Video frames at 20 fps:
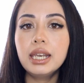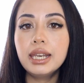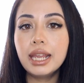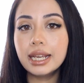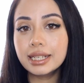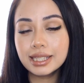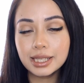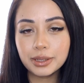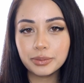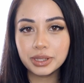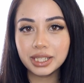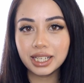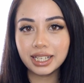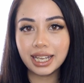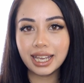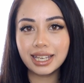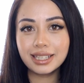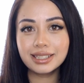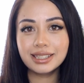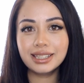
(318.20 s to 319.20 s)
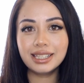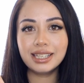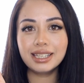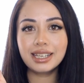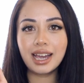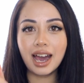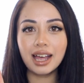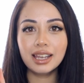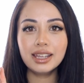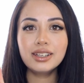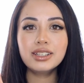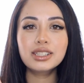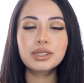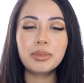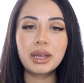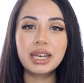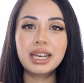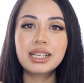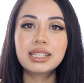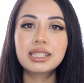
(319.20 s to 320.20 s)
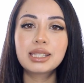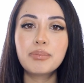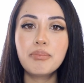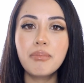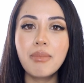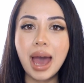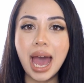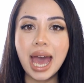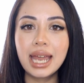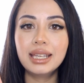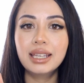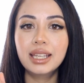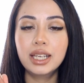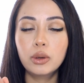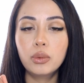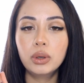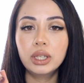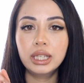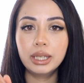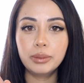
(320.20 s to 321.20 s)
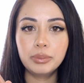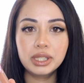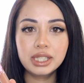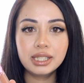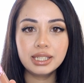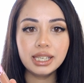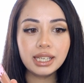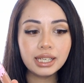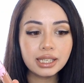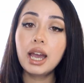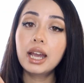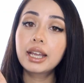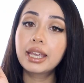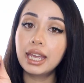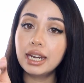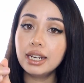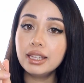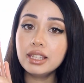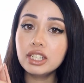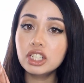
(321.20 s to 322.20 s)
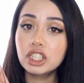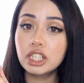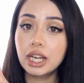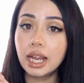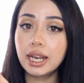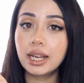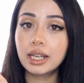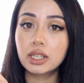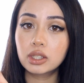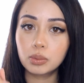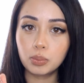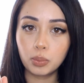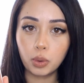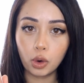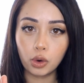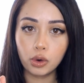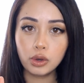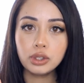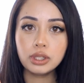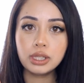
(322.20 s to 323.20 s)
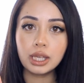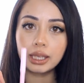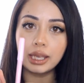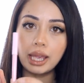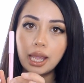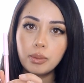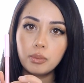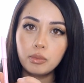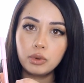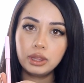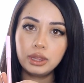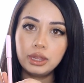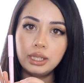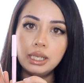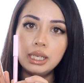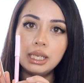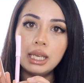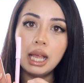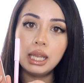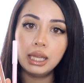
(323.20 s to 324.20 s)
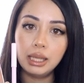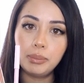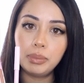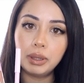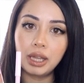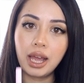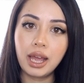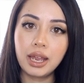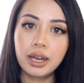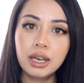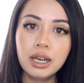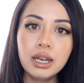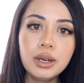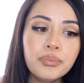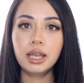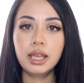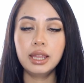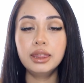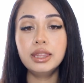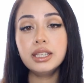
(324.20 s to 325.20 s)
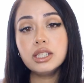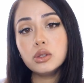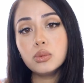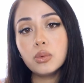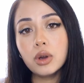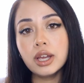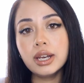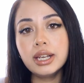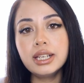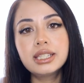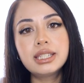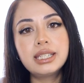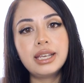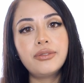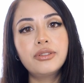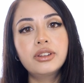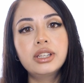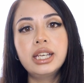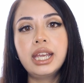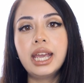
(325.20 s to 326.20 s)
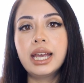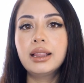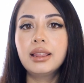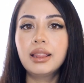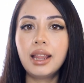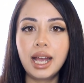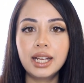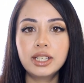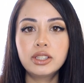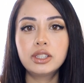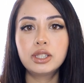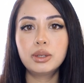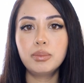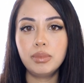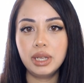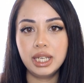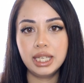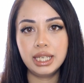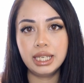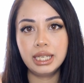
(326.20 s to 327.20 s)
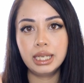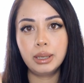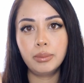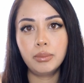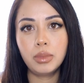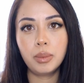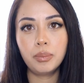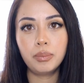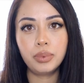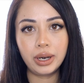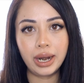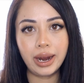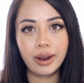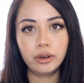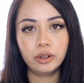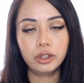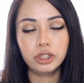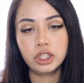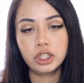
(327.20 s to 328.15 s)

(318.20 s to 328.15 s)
next lipstick is the Kylie Cosmetics Matte Liquid Lipstick, again in the shade Exposed, that came with the lip liner. And this one is definitely a light to medium brown